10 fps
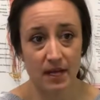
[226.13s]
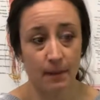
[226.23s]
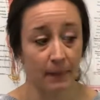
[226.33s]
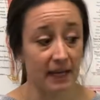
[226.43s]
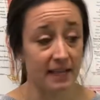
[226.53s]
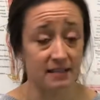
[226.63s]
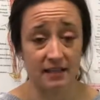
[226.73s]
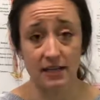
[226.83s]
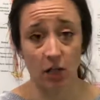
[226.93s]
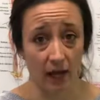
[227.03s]
but is
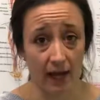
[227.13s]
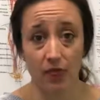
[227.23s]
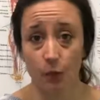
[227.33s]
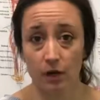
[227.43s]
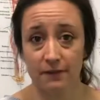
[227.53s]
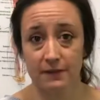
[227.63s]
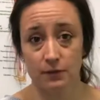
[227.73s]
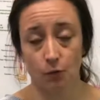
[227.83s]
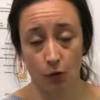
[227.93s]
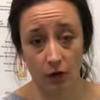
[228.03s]
seen a lot in the
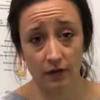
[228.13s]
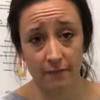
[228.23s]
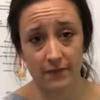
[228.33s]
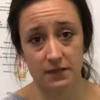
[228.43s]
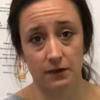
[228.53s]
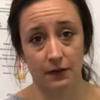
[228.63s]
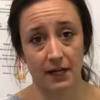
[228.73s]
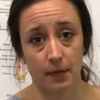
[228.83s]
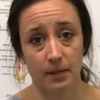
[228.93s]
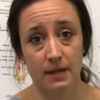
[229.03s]
world of physical
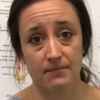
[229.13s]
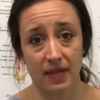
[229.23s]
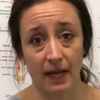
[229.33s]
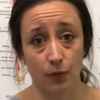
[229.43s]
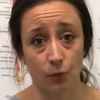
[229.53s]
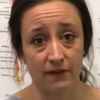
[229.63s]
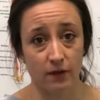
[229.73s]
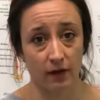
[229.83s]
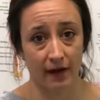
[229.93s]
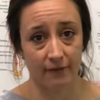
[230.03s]
therapy, and we feel
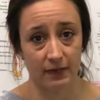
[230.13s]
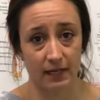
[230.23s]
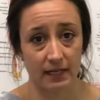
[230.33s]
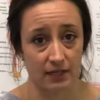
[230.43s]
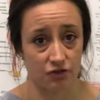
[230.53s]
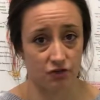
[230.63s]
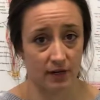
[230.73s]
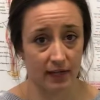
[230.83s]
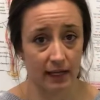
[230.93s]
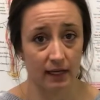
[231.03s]
confident in
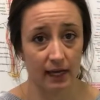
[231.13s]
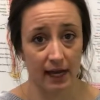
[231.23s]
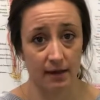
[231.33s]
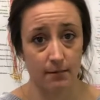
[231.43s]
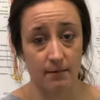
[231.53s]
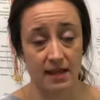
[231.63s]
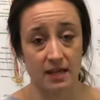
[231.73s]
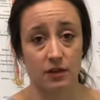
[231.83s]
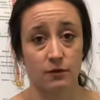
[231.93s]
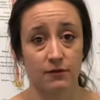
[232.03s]
treating it and
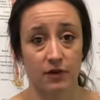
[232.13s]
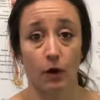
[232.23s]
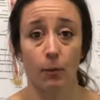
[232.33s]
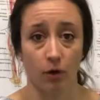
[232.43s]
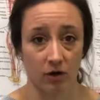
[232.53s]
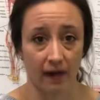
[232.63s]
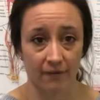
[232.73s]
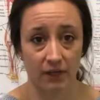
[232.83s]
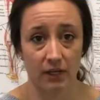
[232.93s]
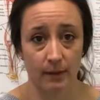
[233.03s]
making you feel more
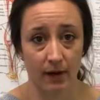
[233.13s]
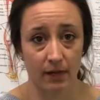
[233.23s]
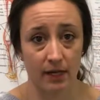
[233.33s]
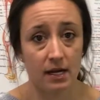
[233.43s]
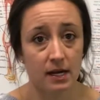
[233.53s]
confident about it.